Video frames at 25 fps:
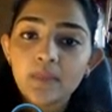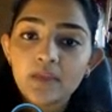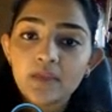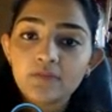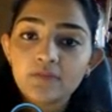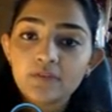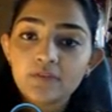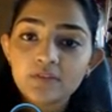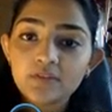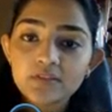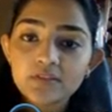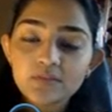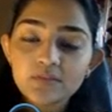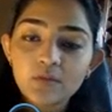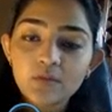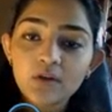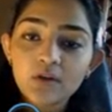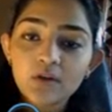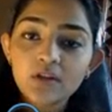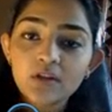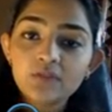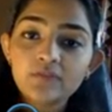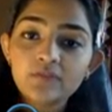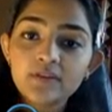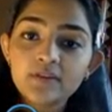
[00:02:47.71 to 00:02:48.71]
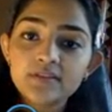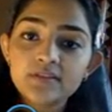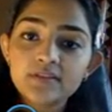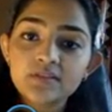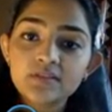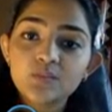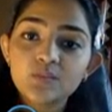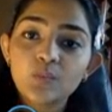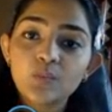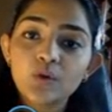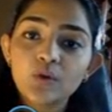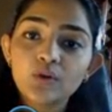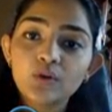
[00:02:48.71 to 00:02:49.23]
for this model, phases
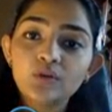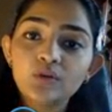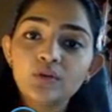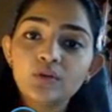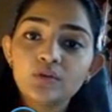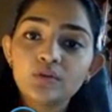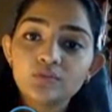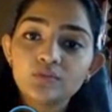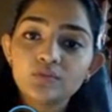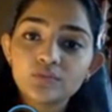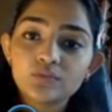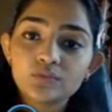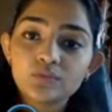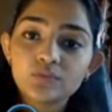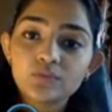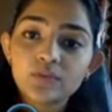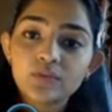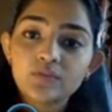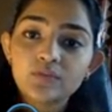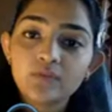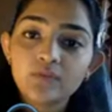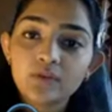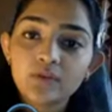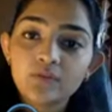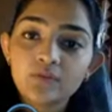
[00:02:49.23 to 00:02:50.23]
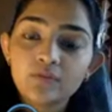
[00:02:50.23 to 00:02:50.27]
1, 2, and 3,